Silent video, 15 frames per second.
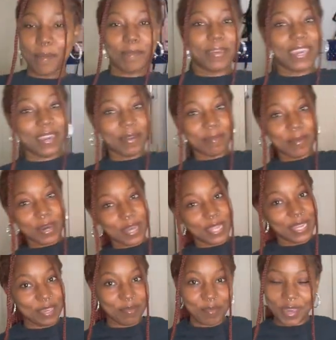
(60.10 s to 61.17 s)
Big
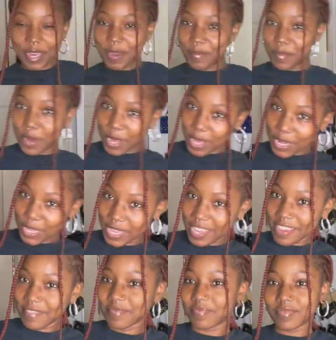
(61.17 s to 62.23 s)
money, big money.
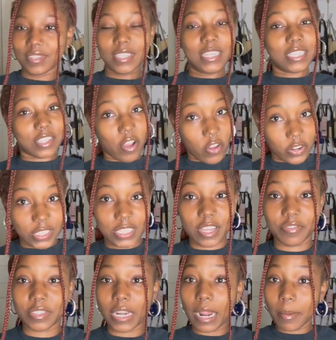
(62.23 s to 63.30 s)
This all the
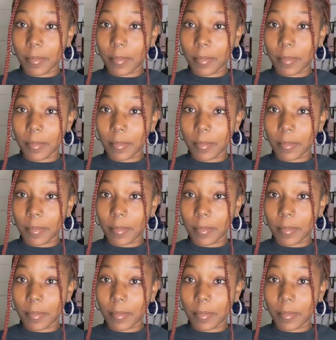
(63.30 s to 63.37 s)
stuff that I